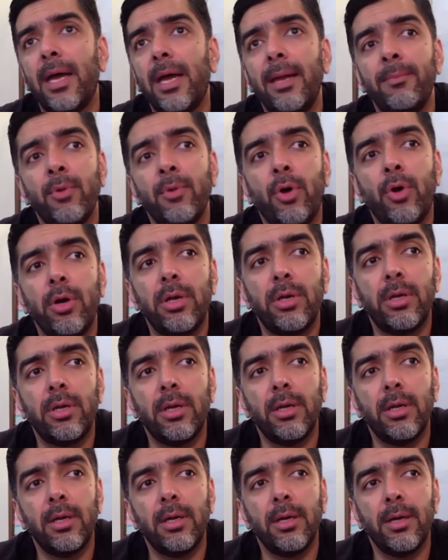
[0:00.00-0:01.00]
I'm not
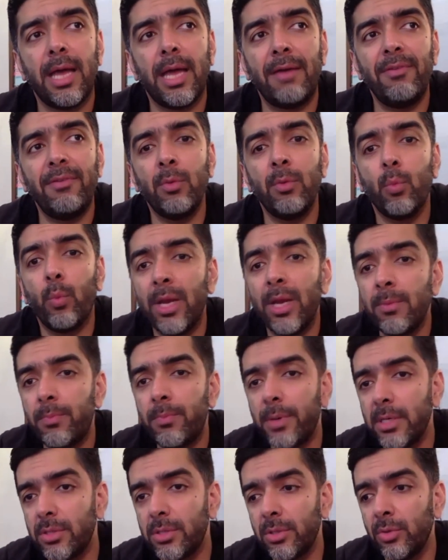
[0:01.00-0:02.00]
having
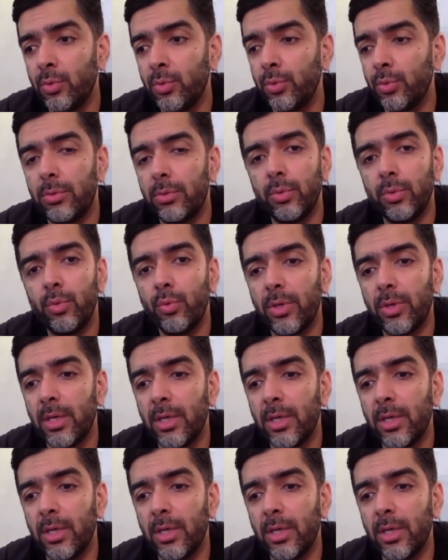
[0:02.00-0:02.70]
one person who